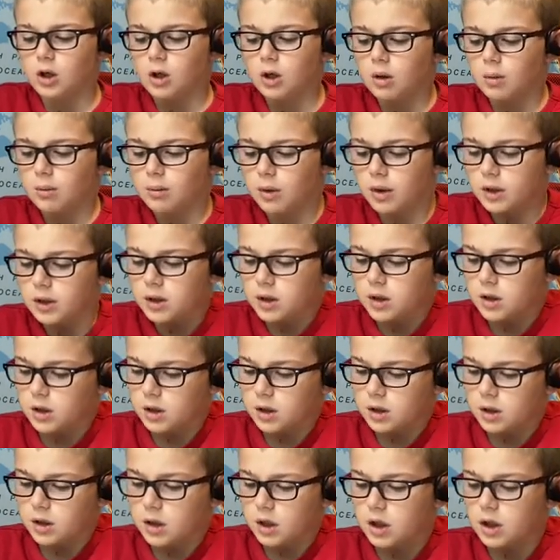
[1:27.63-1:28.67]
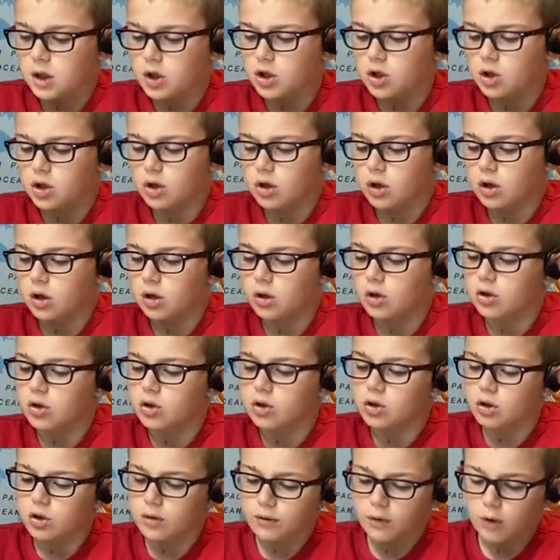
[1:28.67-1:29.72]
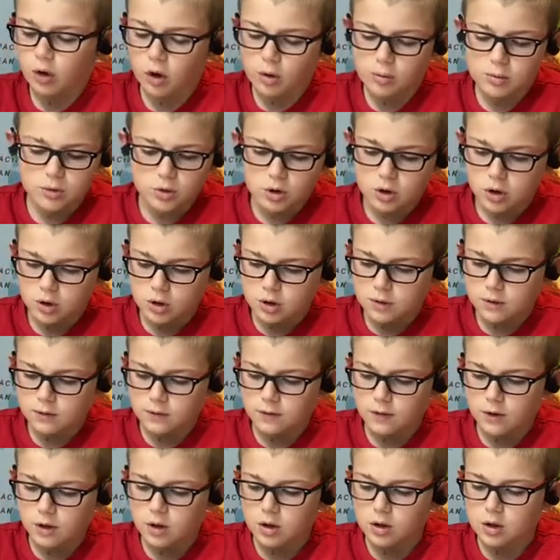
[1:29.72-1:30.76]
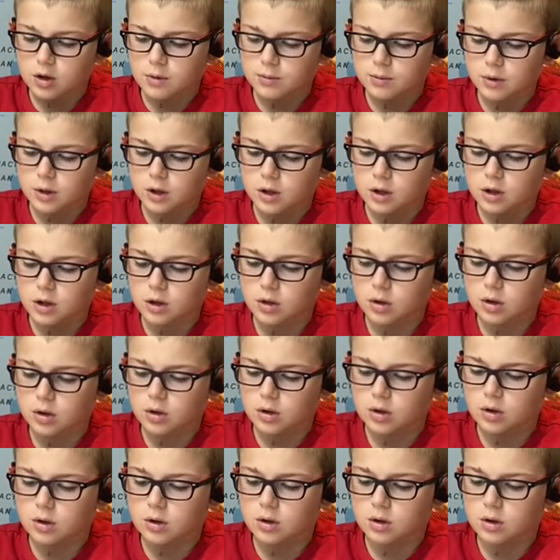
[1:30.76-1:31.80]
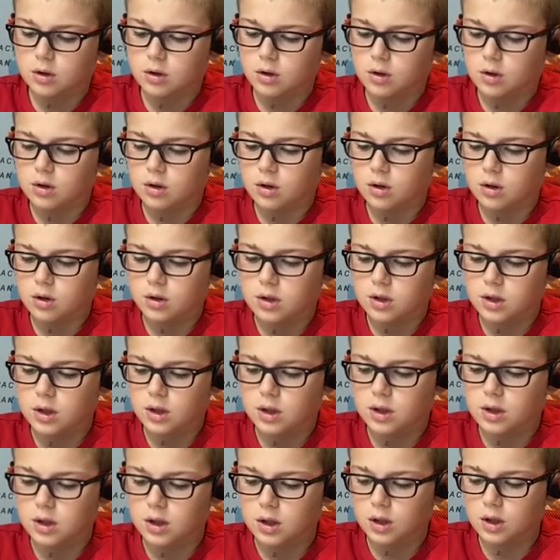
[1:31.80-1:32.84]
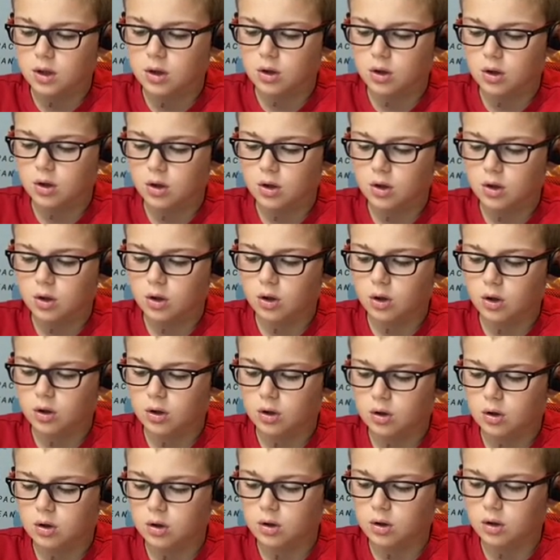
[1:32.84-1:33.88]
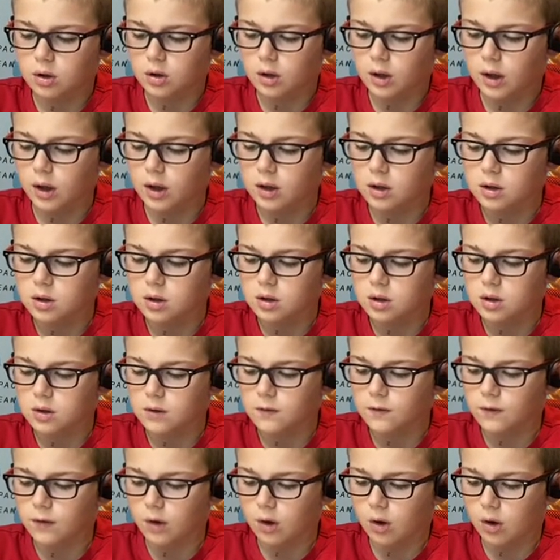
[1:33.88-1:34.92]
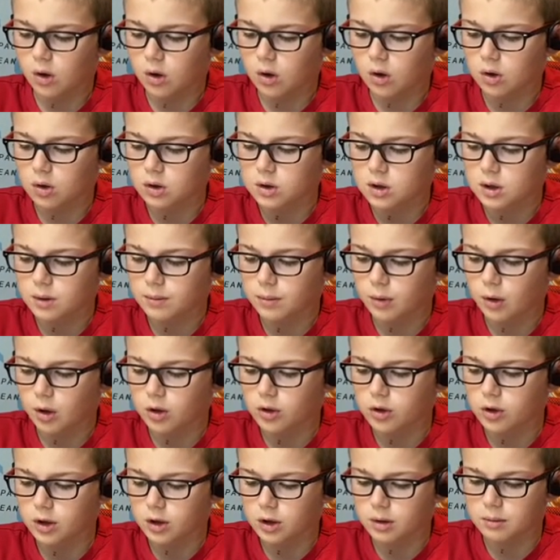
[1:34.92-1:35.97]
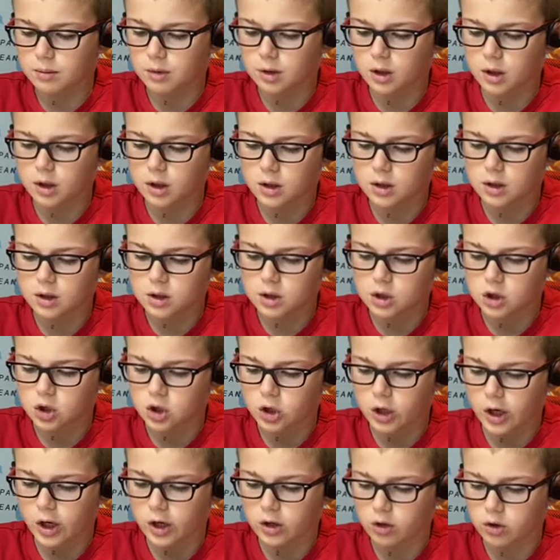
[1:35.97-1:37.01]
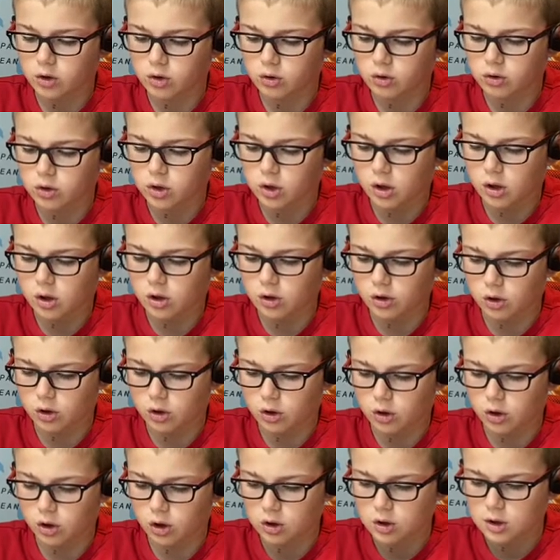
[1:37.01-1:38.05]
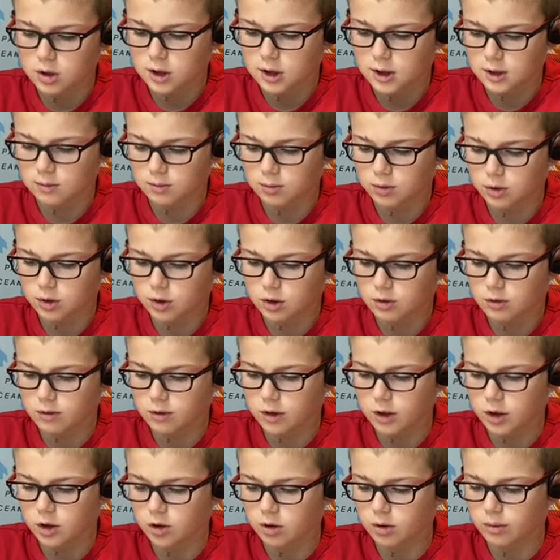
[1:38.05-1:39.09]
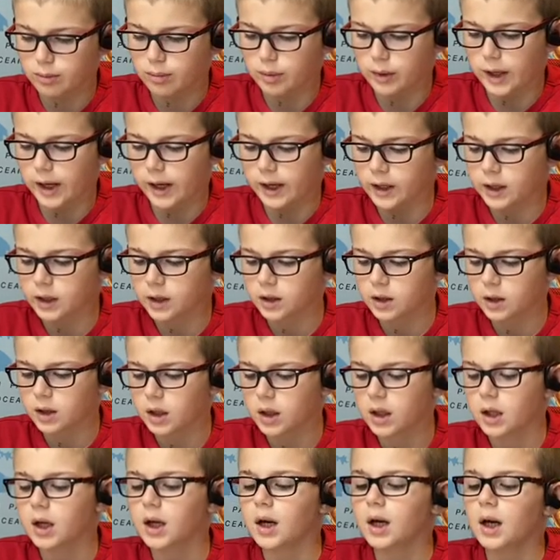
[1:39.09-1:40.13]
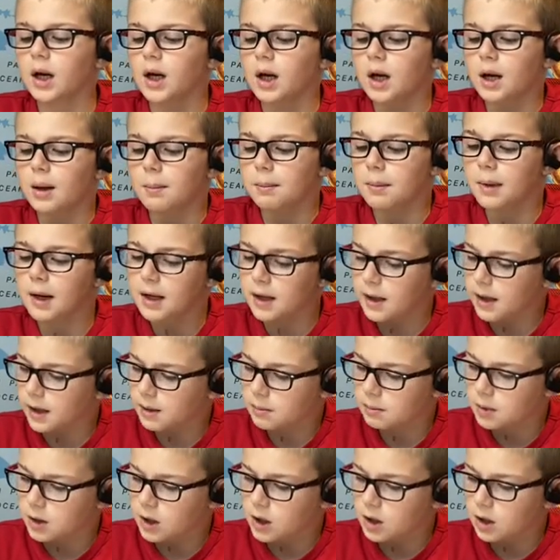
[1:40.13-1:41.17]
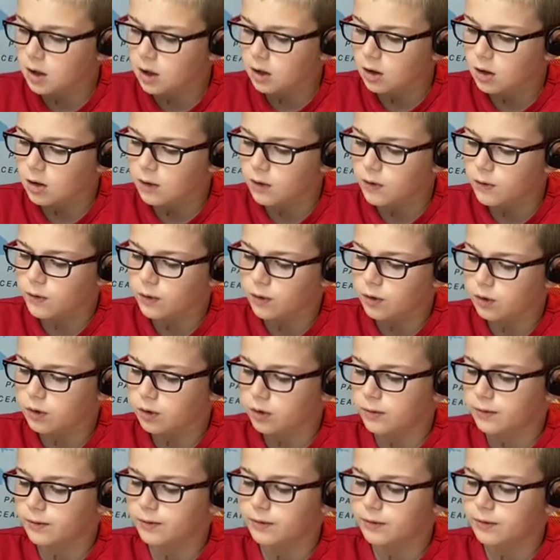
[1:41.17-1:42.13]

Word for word: But in nature, colors of objects vary depending on their setting, on the light falls upon them, and shadows are not simply gray or black, but can be colorful.